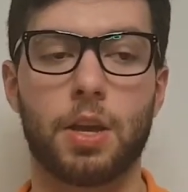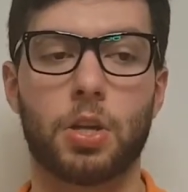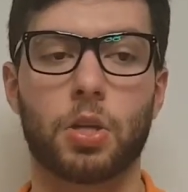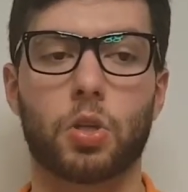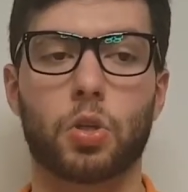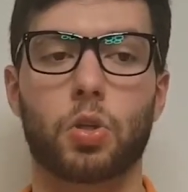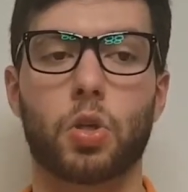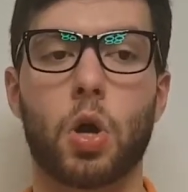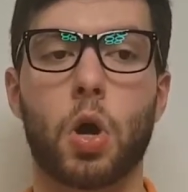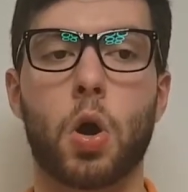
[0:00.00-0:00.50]

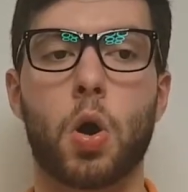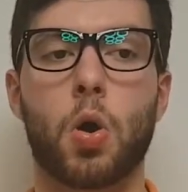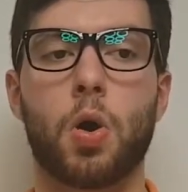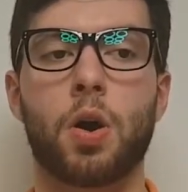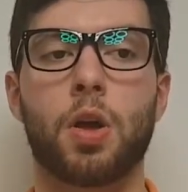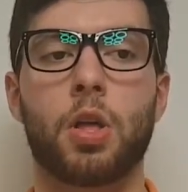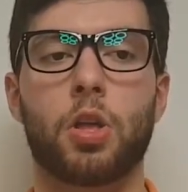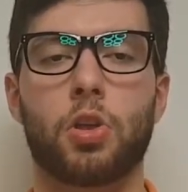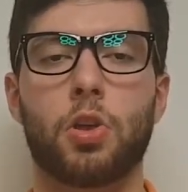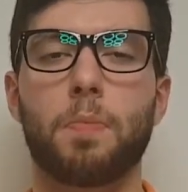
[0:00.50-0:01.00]

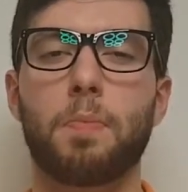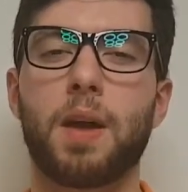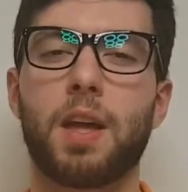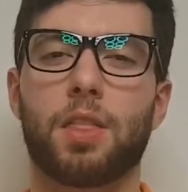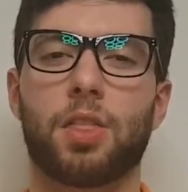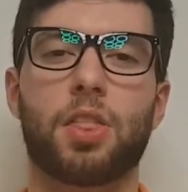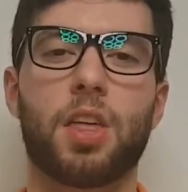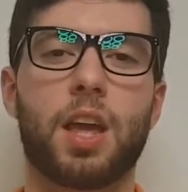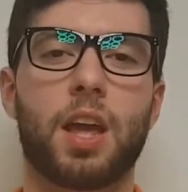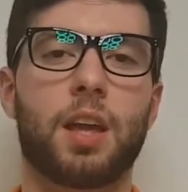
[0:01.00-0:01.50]
So you may
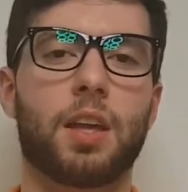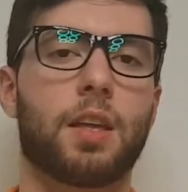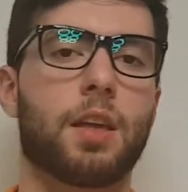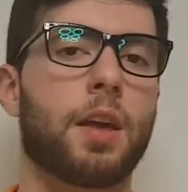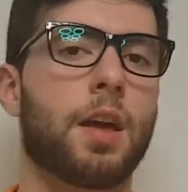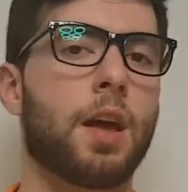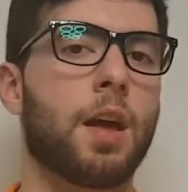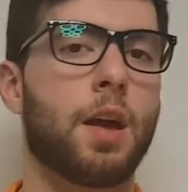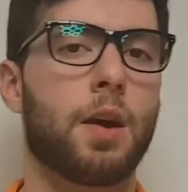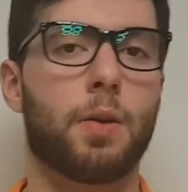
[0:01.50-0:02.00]
think,
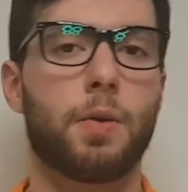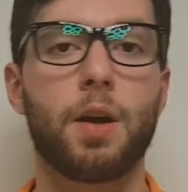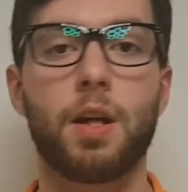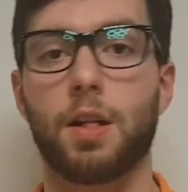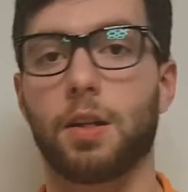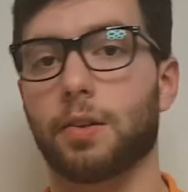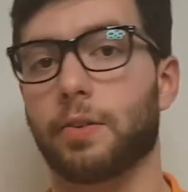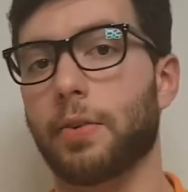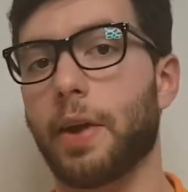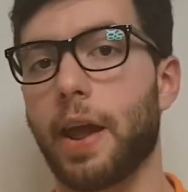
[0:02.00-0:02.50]

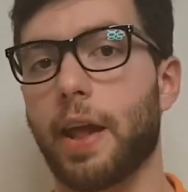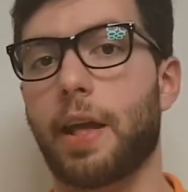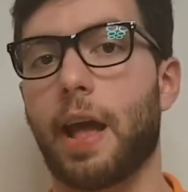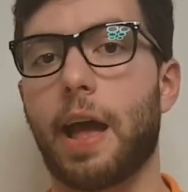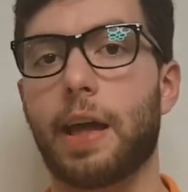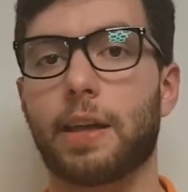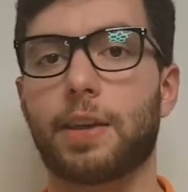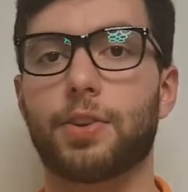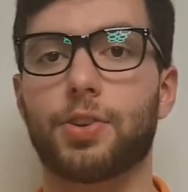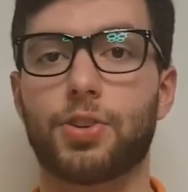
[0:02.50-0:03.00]
well, great,
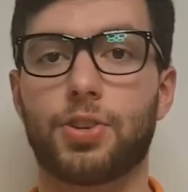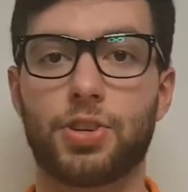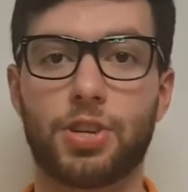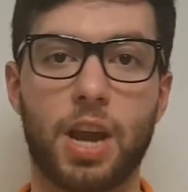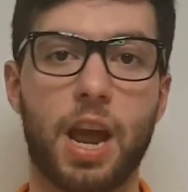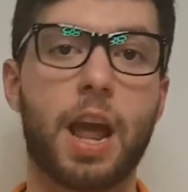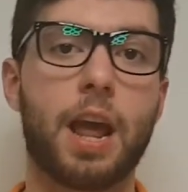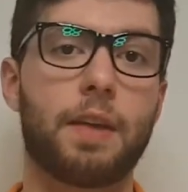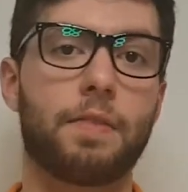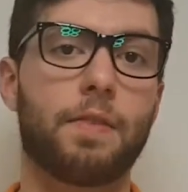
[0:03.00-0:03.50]
I can
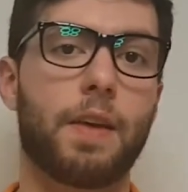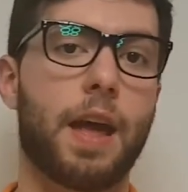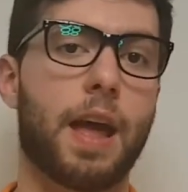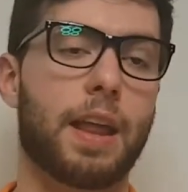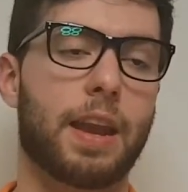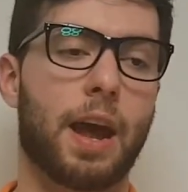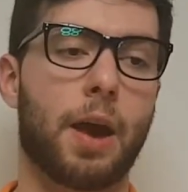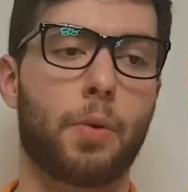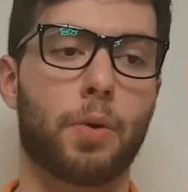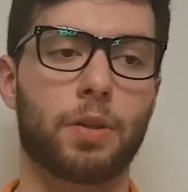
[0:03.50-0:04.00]
shave
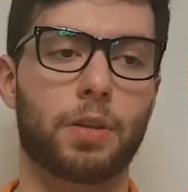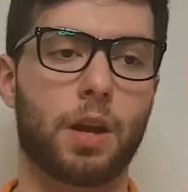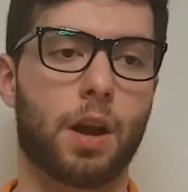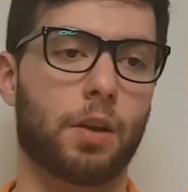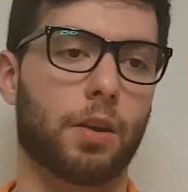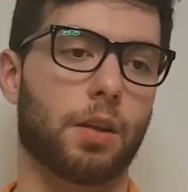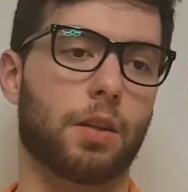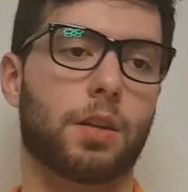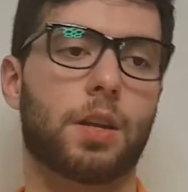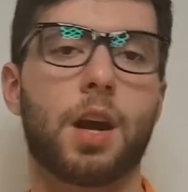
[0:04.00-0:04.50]
and I will not
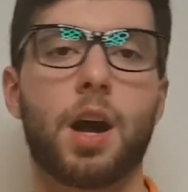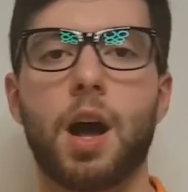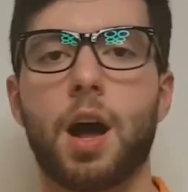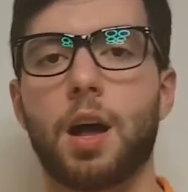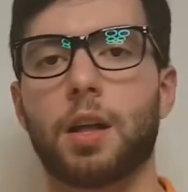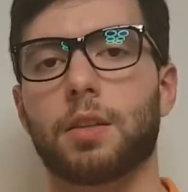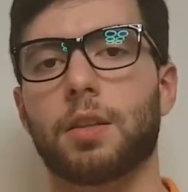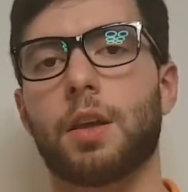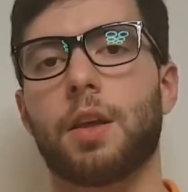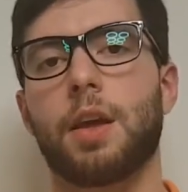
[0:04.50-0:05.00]
get
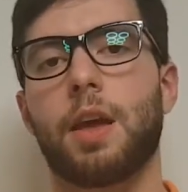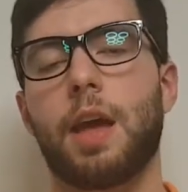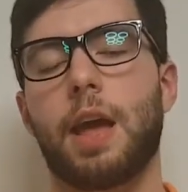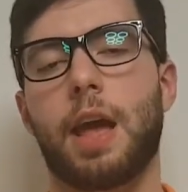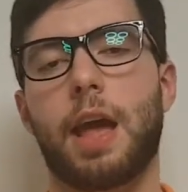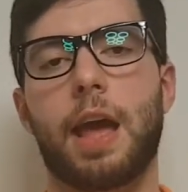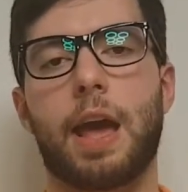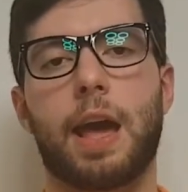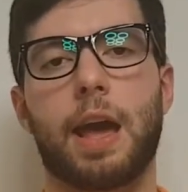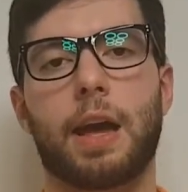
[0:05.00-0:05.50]
caught
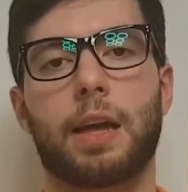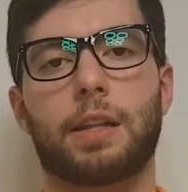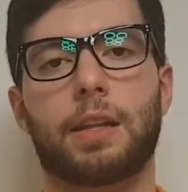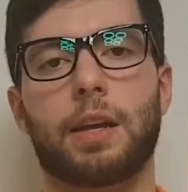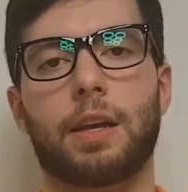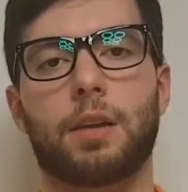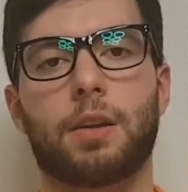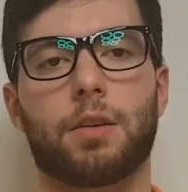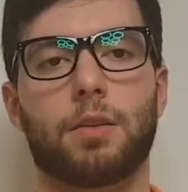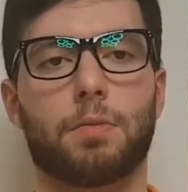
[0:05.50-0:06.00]
and
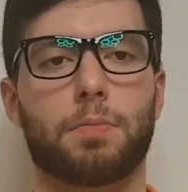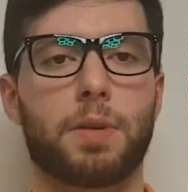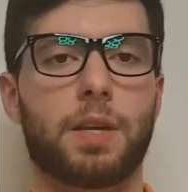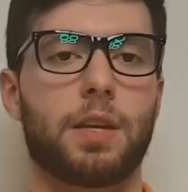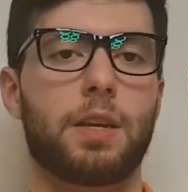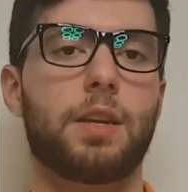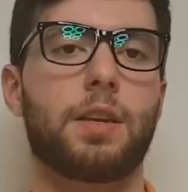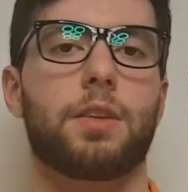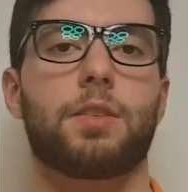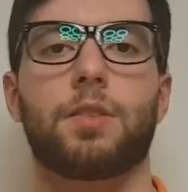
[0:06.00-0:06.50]
it'll be
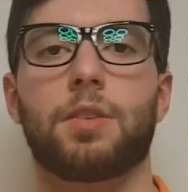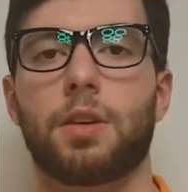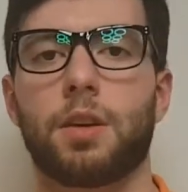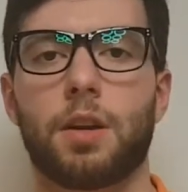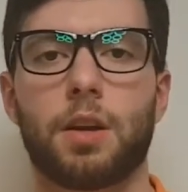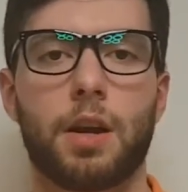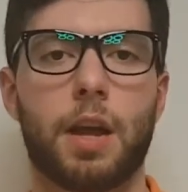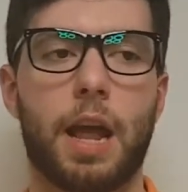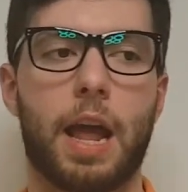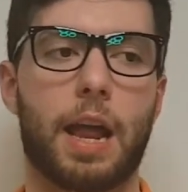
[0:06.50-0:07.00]

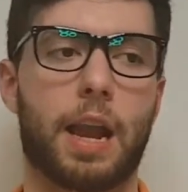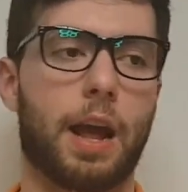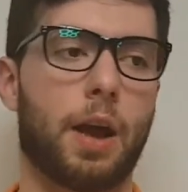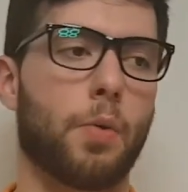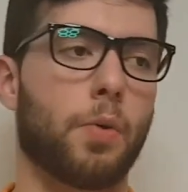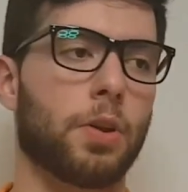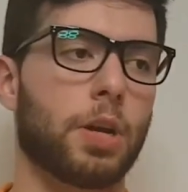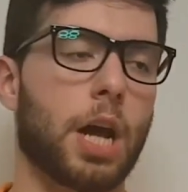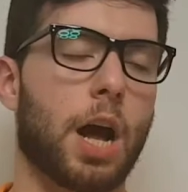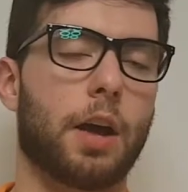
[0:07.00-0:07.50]
easier and I
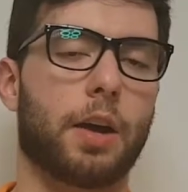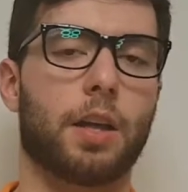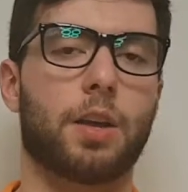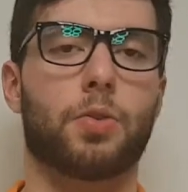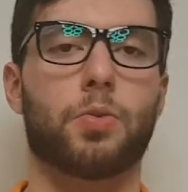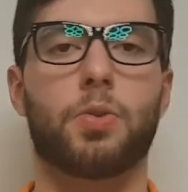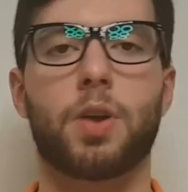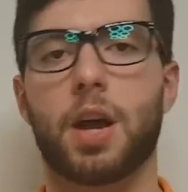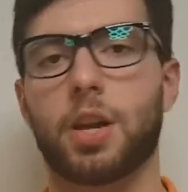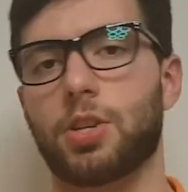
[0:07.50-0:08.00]
will not get
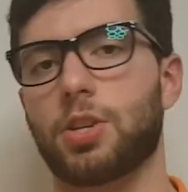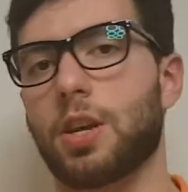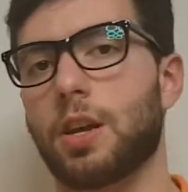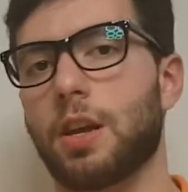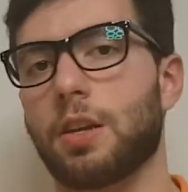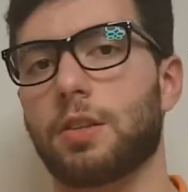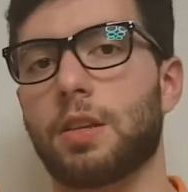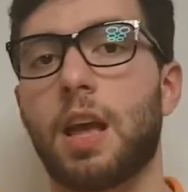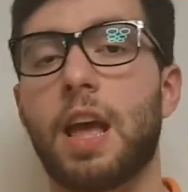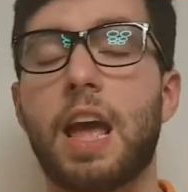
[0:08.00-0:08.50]

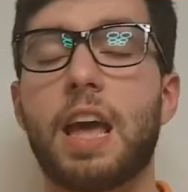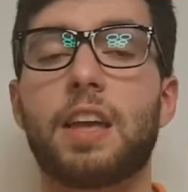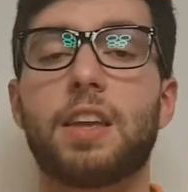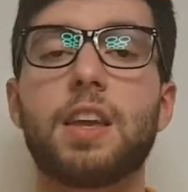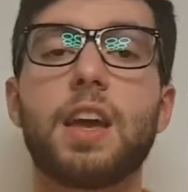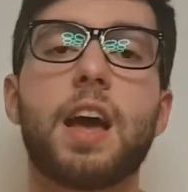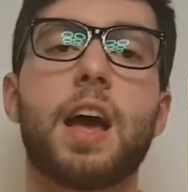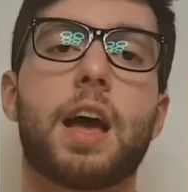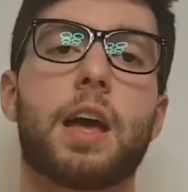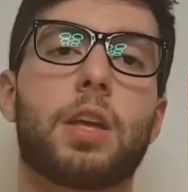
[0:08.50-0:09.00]
rashes.
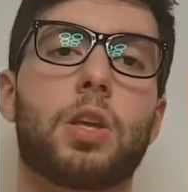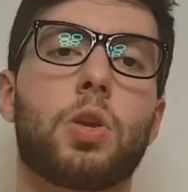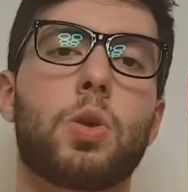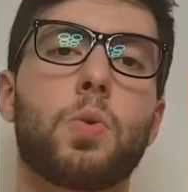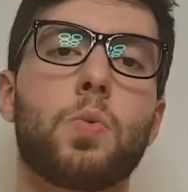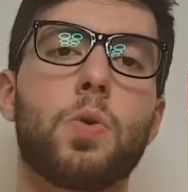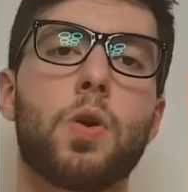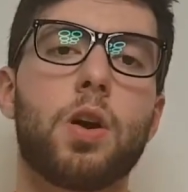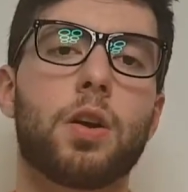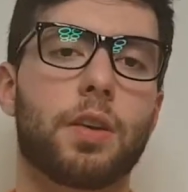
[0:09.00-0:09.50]
Yeah, you
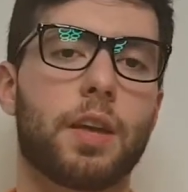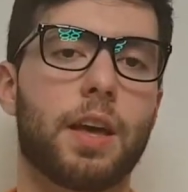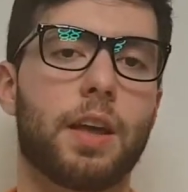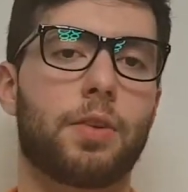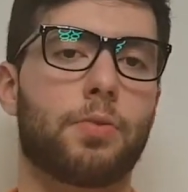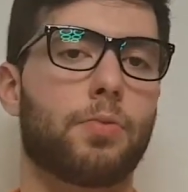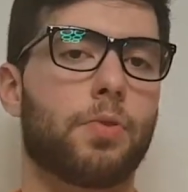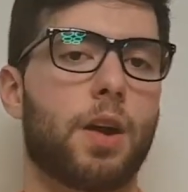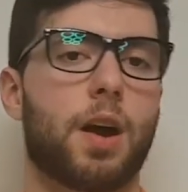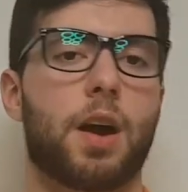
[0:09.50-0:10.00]
won't get a
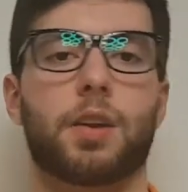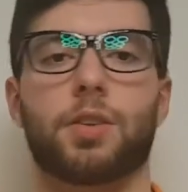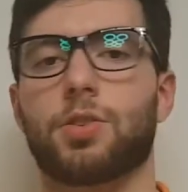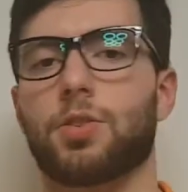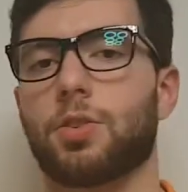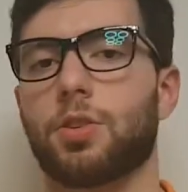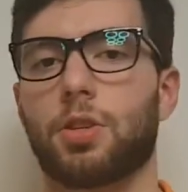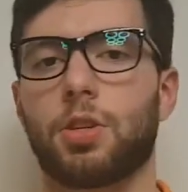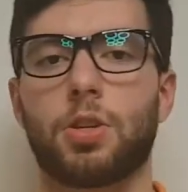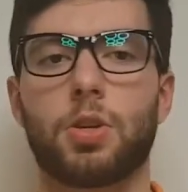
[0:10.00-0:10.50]
rash.
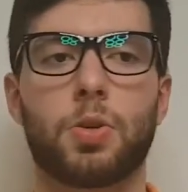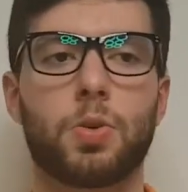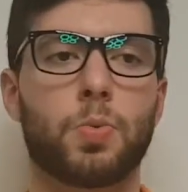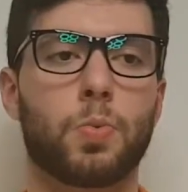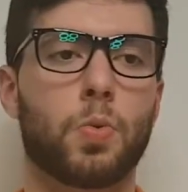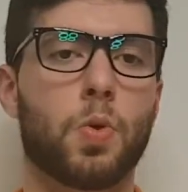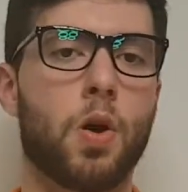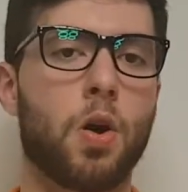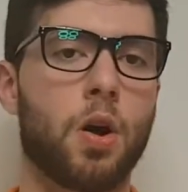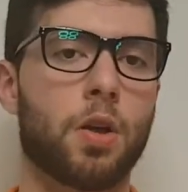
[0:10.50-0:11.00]
You
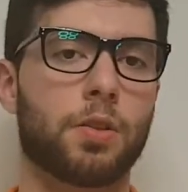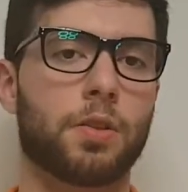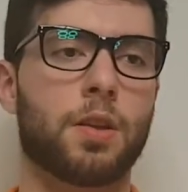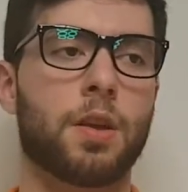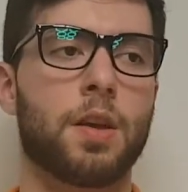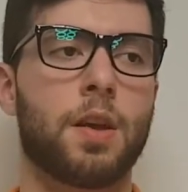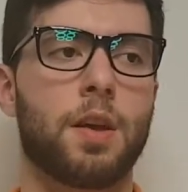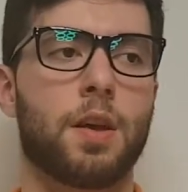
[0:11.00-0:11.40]
won't